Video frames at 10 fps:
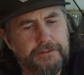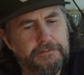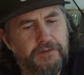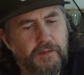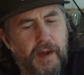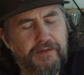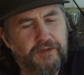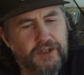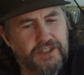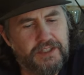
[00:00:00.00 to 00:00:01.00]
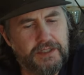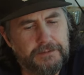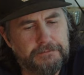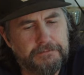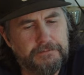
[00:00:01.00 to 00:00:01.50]
For my first
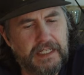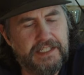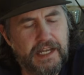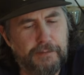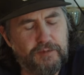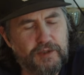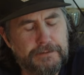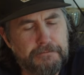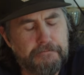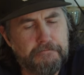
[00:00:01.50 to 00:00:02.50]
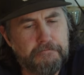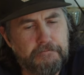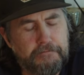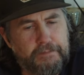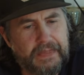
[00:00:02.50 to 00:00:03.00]
attempt,
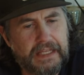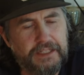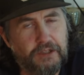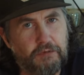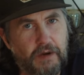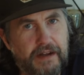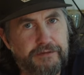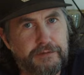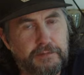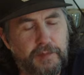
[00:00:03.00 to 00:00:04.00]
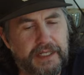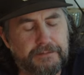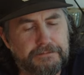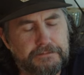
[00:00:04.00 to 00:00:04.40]
a little rough, but